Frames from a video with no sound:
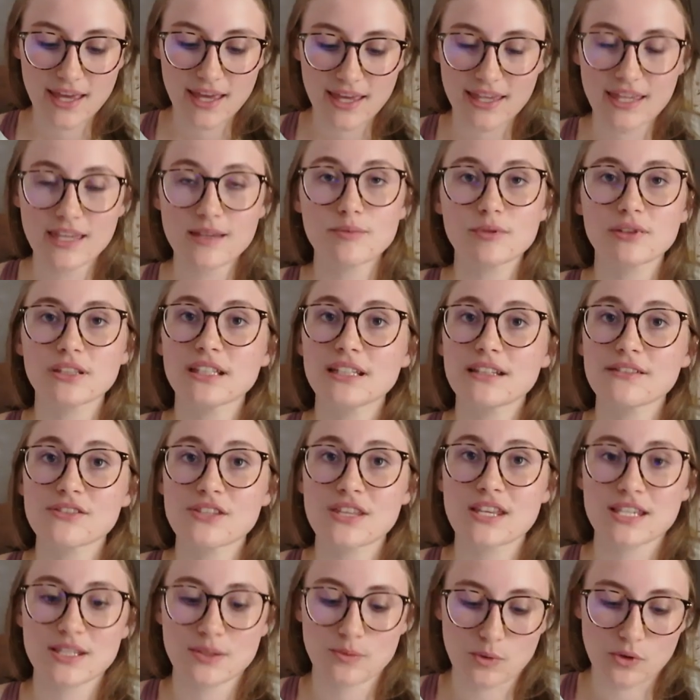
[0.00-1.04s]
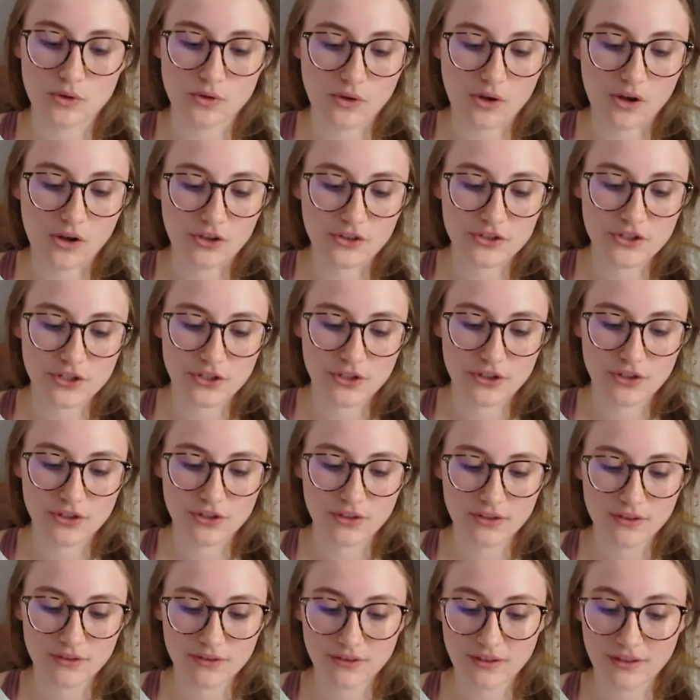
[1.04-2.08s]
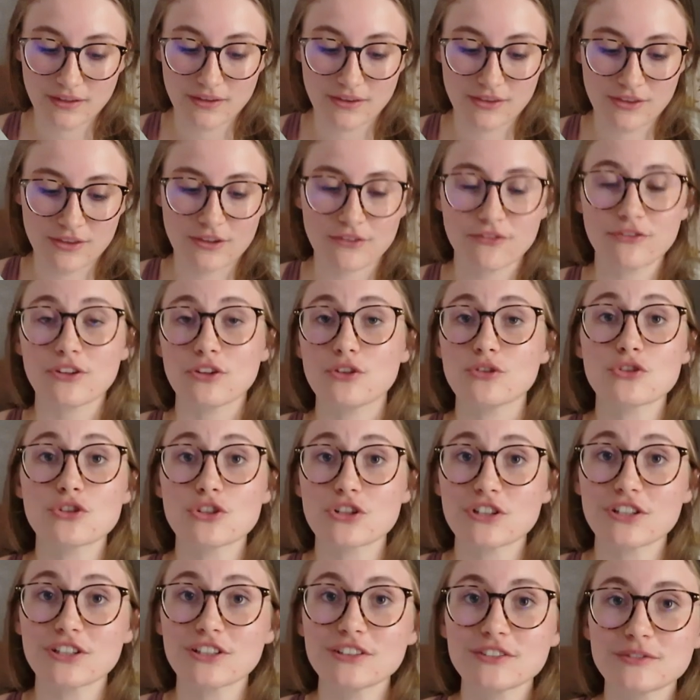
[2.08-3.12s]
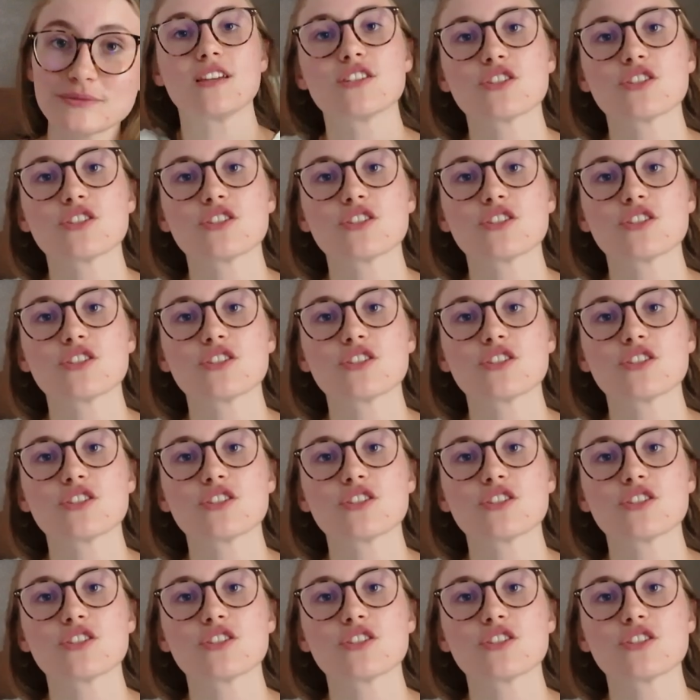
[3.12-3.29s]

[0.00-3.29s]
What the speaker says: He believes this will alter the future.